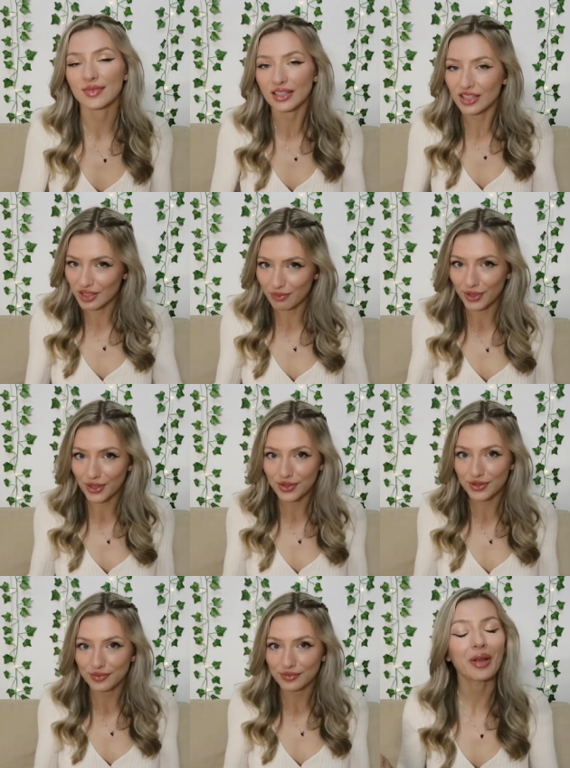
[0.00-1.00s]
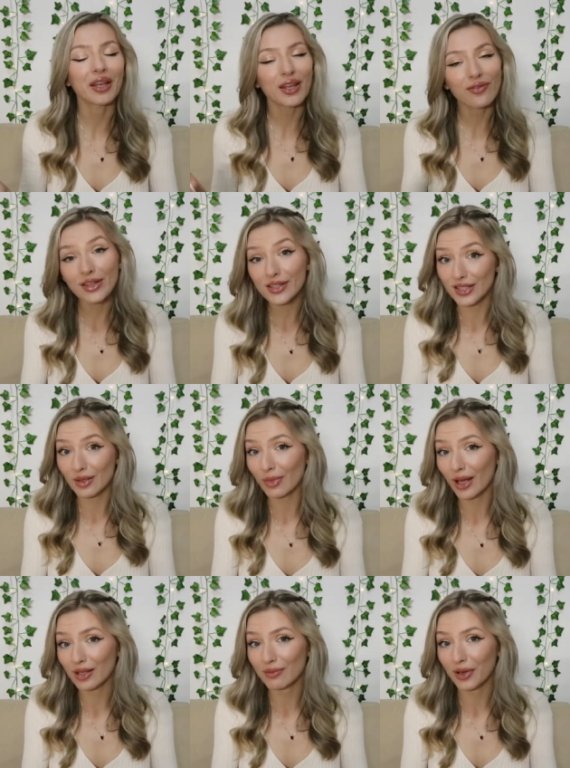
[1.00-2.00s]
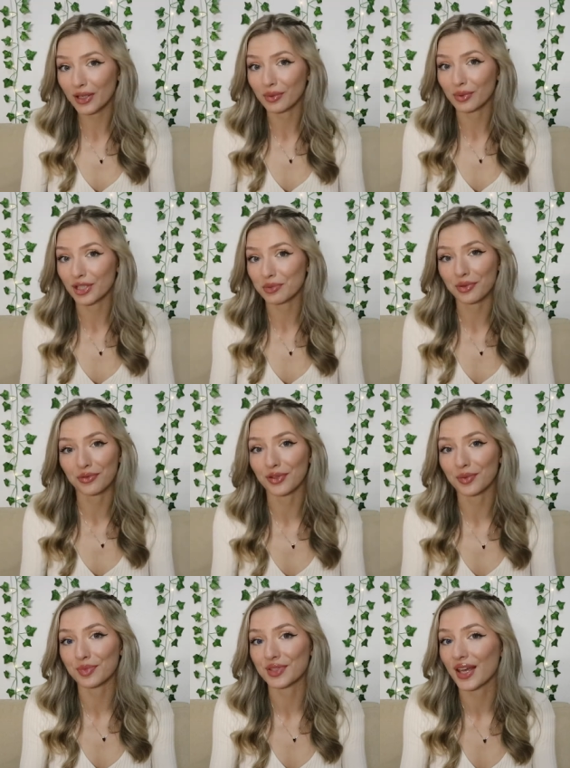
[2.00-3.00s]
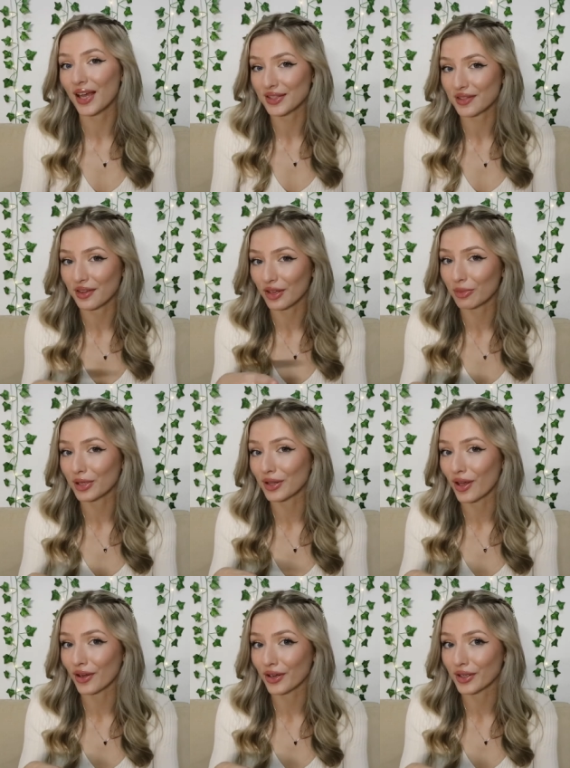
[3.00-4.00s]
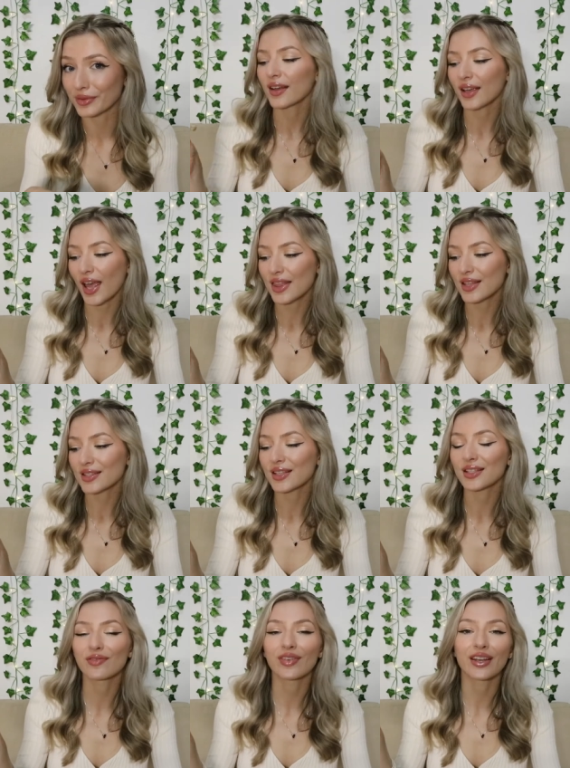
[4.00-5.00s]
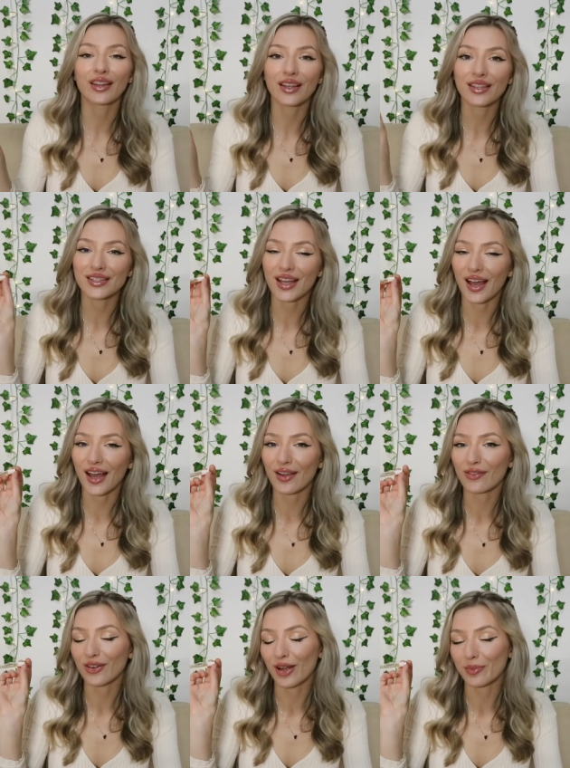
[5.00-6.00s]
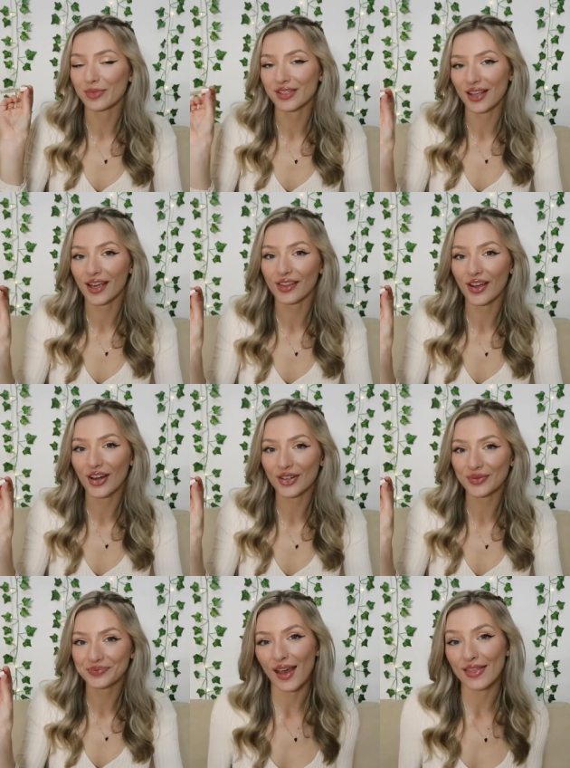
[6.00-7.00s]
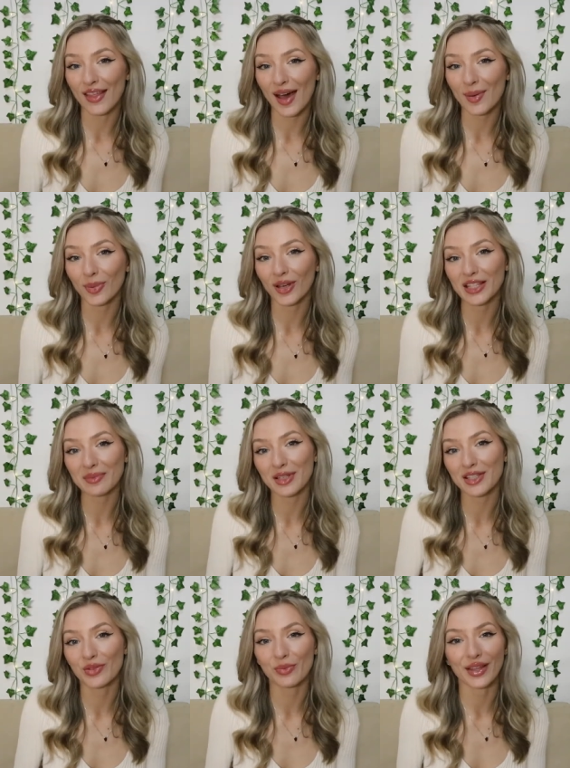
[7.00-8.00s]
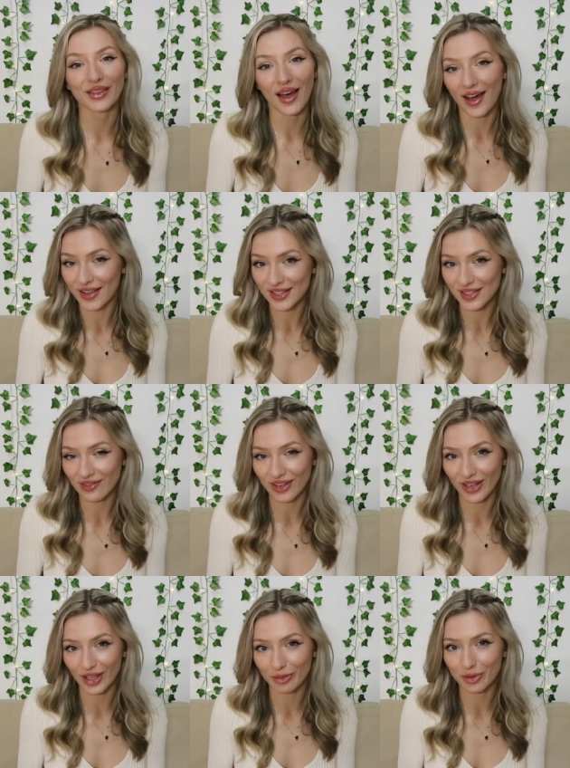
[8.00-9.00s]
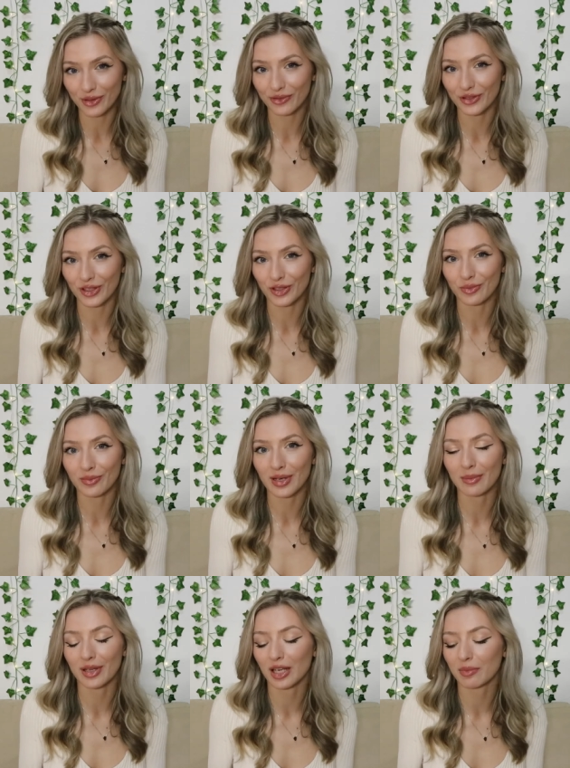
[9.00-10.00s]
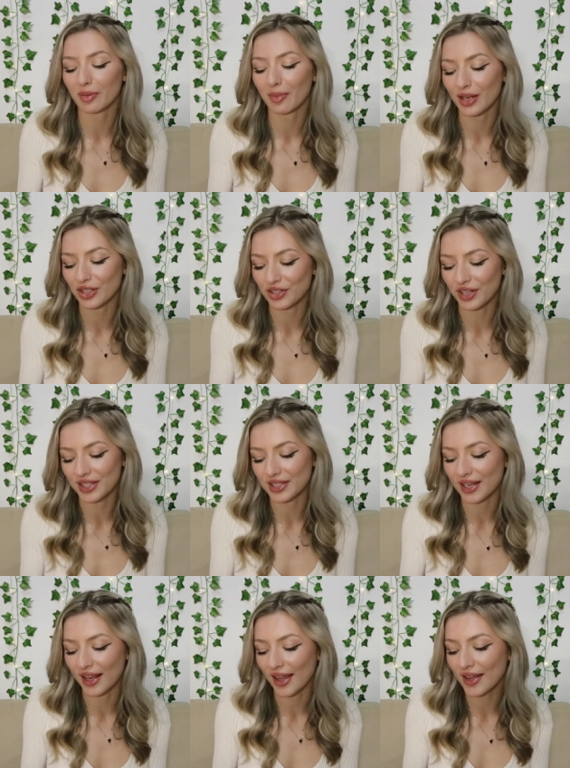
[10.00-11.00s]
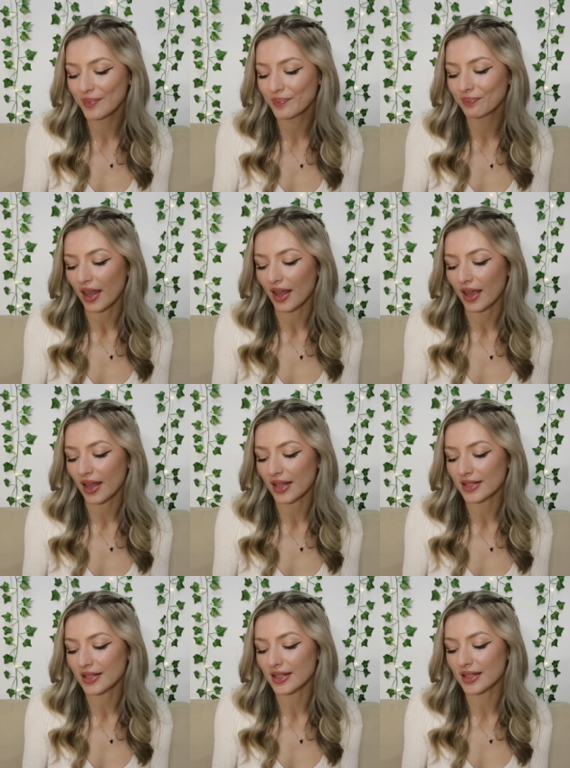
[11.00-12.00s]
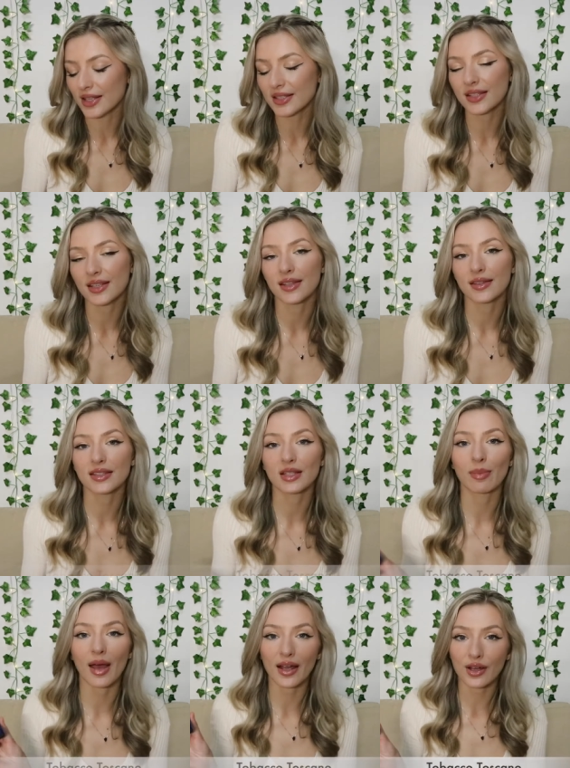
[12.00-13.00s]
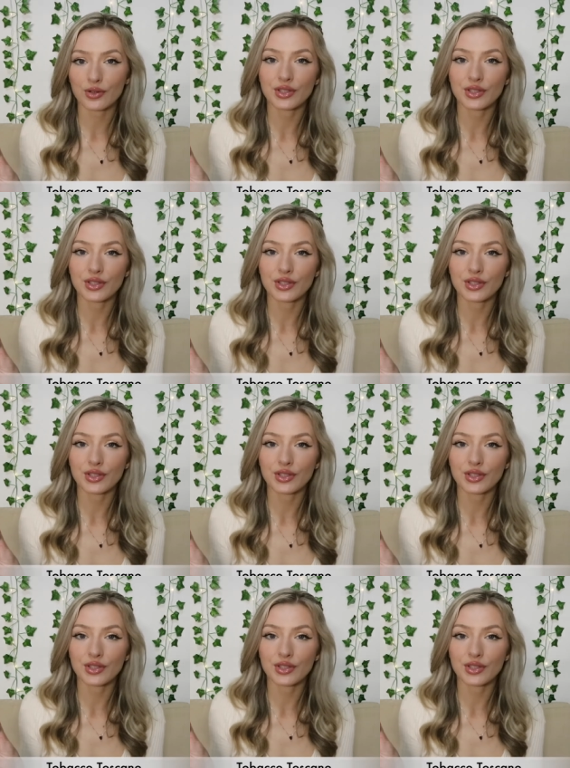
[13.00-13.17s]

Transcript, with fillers: it disappears. But even some Bath & Body Works perfumes last a little bit longer. Again, this is Vanilla Sky from Skylar. And that brings me to my last vanilla perfume I'm gonna be mentioning today and this is Tobacco